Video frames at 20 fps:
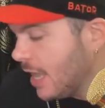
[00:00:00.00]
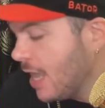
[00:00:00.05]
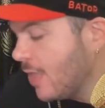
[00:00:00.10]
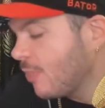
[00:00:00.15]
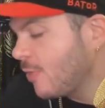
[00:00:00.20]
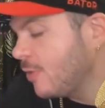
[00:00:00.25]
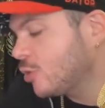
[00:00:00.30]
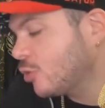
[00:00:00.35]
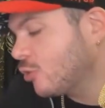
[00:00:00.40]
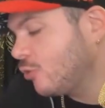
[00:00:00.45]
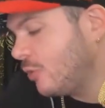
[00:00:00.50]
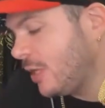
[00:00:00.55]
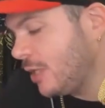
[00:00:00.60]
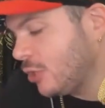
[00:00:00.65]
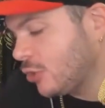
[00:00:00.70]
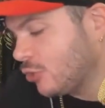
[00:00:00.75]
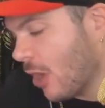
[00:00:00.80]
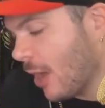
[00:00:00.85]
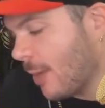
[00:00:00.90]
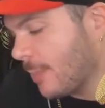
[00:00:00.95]
The screen
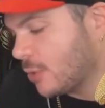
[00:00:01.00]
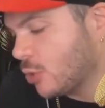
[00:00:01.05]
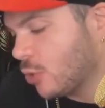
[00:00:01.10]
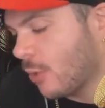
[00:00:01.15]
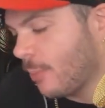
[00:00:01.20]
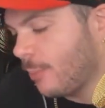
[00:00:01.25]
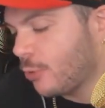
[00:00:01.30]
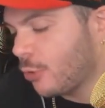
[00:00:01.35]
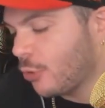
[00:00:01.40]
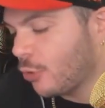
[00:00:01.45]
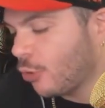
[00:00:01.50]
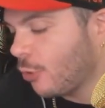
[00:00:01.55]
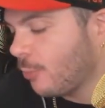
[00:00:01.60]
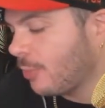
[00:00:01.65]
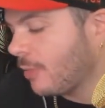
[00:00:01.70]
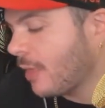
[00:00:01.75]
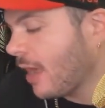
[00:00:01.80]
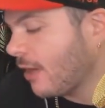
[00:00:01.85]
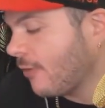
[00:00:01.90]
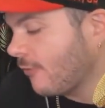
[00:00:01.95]
drops to a pure
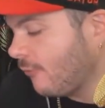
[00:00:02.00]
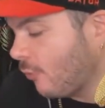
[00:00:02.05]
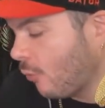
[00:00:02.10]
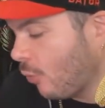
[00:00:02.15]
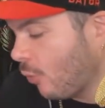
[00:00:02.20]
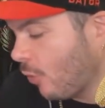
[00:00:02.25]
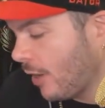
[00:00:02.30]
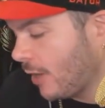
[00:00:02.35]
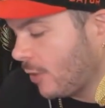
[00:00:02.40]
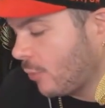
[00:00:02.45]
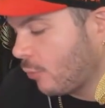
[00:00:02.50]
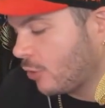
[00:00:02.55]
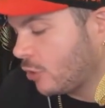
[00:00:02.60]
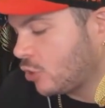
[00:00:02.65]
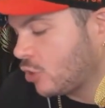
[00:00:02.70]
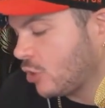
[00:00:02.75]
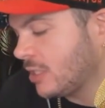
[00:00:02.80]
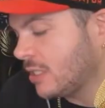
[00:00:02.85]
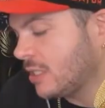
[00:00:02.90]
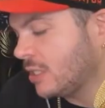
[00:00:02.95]
black void with
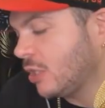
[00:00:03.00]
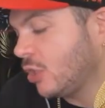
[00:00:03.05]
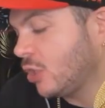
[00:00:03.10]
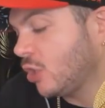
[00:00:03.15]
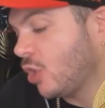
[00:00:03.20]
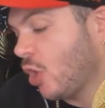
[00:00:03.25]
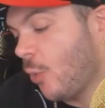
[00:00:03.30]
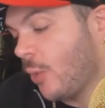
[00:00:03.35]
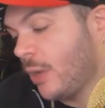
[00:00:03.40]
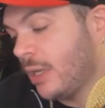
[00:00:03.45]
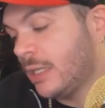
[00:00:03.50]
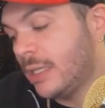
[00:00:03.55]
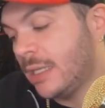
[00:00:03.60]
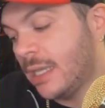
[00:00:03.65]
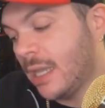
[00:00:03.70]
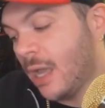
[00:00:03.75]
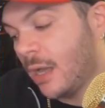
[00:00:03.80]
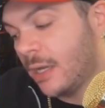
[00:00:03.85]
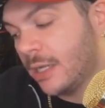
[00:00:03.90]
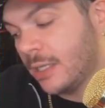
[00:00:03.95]
just the glowing
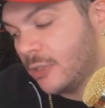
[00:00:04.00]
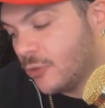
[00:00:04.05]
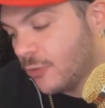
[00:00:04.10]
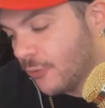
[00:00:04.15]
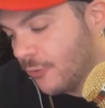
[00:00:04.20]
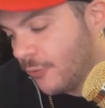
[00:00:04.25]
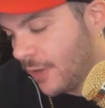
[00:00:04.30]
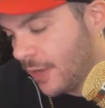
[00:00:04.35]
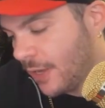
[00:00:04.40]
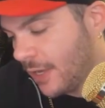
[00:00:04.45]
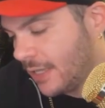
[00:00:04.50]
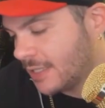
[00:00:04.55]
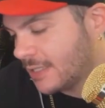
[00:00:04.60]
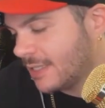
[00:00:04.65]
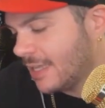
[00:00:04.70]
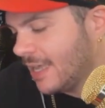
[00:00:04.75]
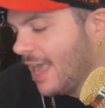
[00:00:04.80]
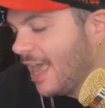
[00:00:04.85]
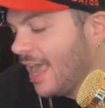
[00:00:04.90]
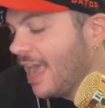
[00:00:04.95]
neon interface.
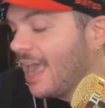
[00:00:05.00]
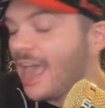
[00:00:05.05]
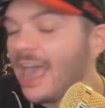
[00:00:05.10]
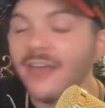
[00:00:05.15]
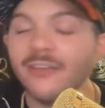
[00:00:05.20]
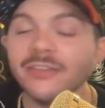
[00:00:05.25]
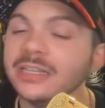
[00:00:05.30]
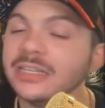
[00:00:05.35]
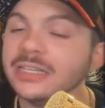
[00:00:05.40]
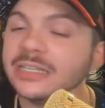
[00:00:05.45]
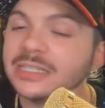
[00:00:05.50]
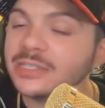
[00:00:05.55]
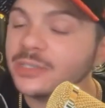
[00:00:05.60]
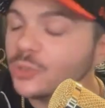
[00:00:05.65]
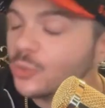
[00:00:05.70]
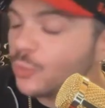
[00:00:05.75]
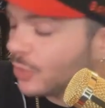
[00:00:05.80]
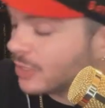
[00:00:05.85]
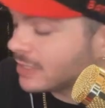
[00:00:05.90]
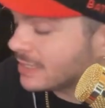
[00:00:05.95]
Everything
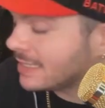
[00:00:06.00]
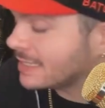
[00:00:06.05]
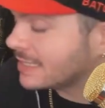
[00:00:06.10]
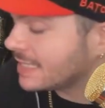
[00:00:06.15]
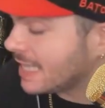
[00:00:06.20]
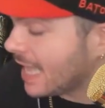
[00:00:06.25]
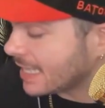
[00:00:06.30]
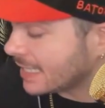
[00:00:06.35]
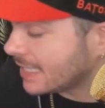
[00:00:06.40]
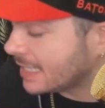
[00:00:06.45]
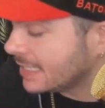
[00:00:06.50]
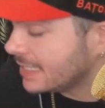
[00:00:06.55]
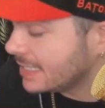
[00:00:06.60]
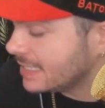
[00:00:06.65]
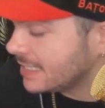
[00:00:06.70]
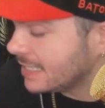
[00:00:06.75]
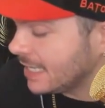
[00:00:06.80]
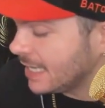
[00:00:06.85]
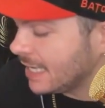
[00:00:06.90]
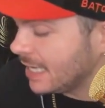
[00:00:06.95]
still works exactly the
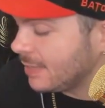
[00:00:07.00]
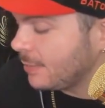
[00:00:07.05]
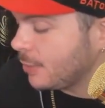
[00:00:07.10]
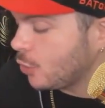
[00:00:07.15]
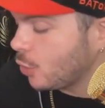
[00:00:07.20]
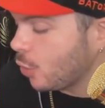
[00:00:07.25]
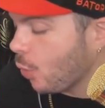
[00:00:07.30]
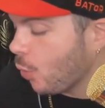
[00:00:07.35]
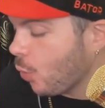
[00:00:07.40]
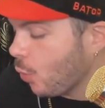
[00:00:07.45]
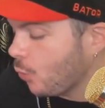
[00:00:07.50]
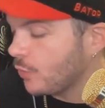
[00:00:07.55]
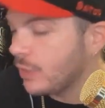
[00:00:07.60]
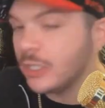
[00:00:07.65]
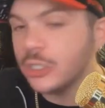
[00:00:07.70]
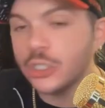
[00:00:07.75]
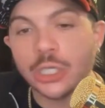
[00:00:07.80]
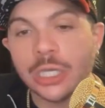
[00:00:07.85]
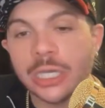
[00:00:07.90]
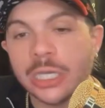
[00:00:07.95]
same, it only
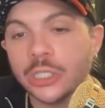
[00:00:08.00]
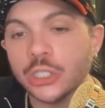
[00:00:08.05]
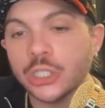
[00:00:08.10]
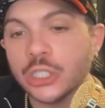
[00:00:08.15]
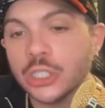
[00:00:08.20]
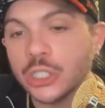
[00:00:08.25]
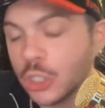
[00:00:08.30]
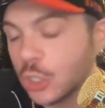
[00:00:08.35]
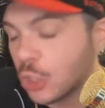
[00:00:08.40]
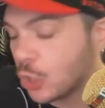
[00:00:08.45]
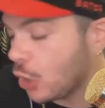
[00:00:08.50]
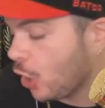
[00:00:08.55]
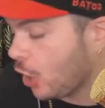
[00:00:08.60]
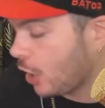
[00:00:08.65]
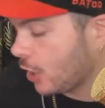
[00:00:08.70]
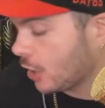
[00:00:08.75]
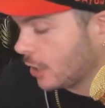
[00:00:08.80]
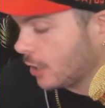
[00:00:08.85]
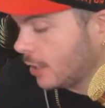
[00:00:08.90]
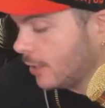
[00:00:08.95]
changes the
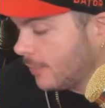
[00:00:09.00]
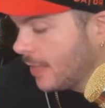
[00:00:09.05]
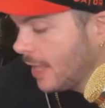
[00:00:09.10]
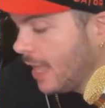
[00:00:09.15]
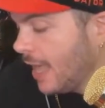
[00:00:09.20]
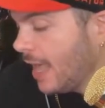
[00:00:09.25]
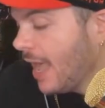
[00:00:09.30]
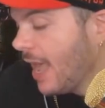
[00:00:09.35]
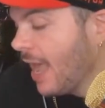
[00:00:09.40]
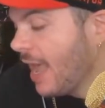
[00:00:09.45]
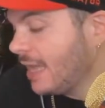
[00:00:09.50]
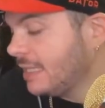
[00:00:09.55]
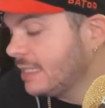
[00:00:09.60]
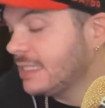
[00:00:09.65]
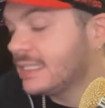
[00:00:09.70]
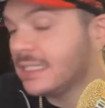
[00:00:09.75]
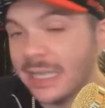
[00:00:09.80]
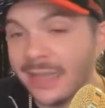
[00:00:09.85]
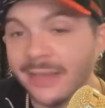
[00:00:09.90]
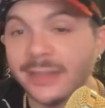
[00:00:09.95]
look and
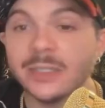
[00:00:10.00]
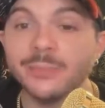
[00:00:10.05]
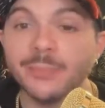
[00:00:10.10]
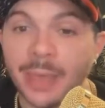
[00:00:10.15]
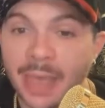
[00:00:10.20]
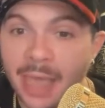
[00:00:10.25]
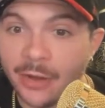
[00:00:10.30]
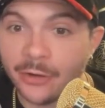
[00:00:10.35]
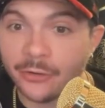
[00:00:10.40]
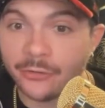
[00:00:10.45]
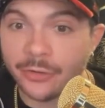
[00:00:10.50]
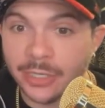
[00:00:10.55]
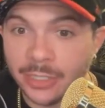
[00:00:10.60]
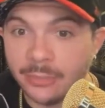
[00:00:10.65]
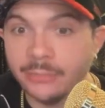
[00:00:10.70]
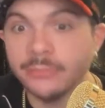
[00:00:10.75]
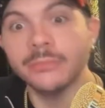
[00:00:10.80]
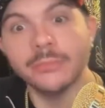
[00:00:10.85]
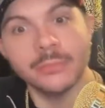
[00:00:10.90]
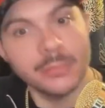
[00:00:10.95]
saves battery
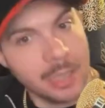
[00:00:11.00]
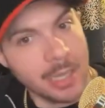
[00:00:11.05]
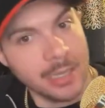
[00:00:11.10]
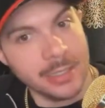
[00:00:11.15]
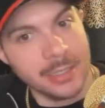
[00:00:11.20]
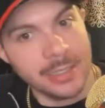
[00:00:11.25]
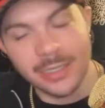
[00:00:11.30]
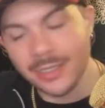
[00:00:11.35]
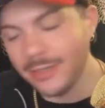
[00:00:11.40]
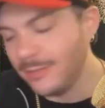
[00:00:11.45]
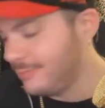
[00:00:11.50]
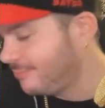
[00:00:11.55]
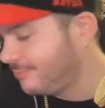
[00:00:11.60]
and heat.